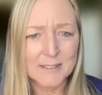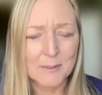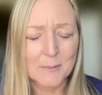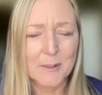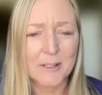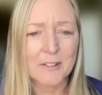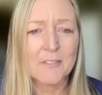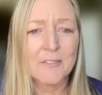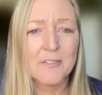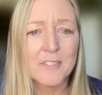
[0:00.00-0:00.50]
I
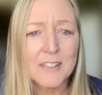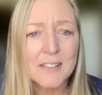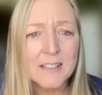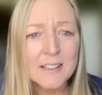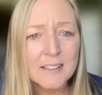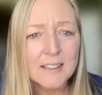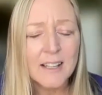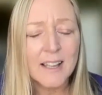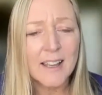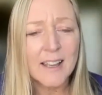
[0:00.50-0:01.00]
want to
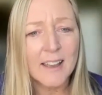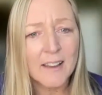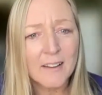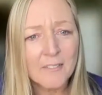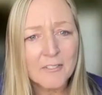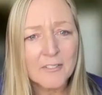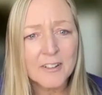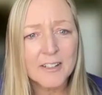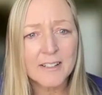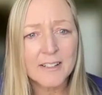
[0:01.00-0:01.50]
feel
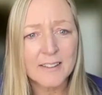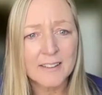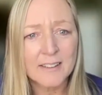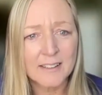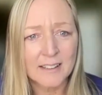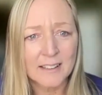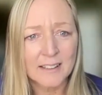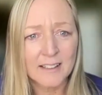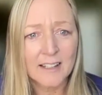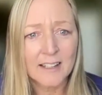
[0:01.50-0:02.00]

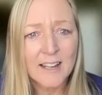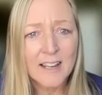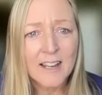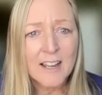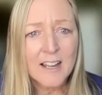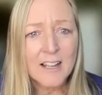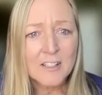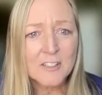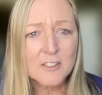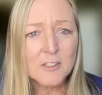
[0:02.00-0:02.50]
everything
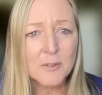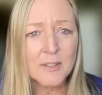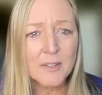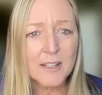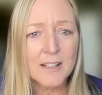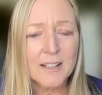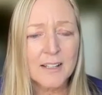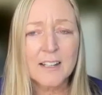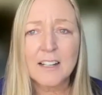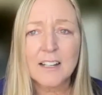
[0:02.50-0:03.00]
so
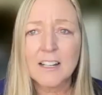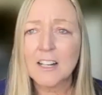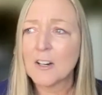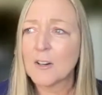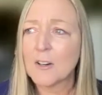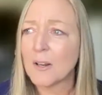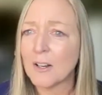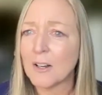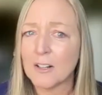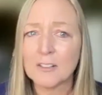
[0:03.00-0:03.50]
that,
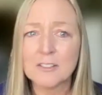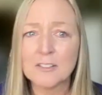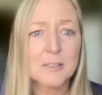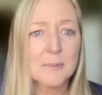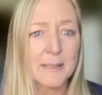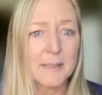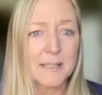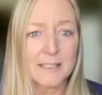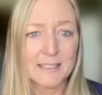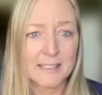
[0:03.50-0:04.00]

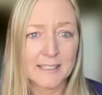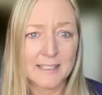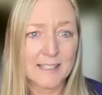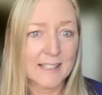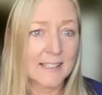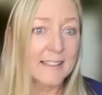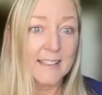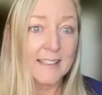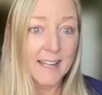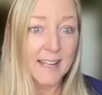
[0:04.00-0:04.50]
ultimately
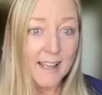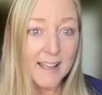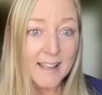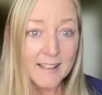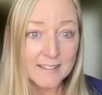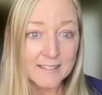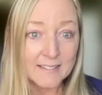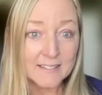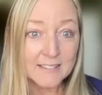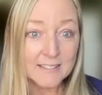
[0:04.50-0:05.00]
at the
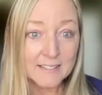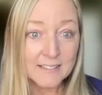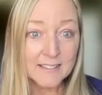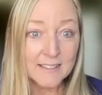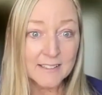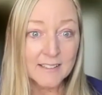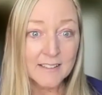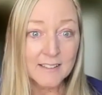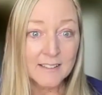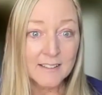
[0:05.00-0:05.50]
end,
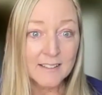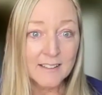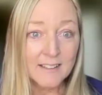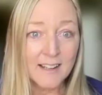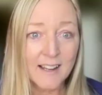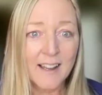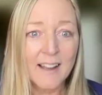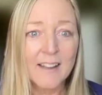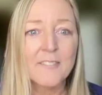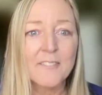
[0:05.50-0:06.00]

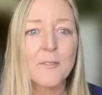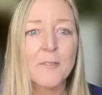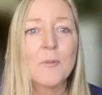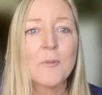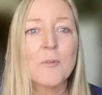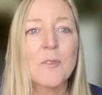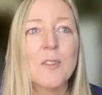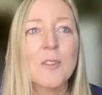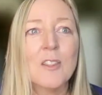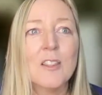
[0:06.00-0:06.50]
I've
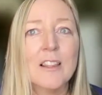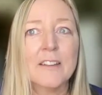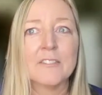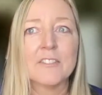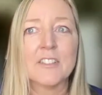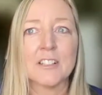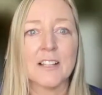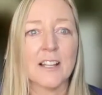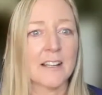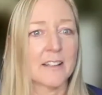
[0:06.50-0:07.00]

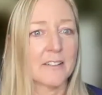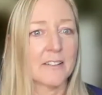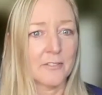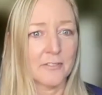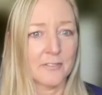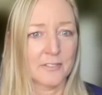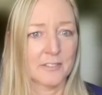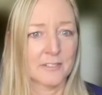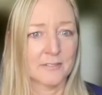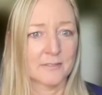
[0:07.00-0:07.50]
lived a life.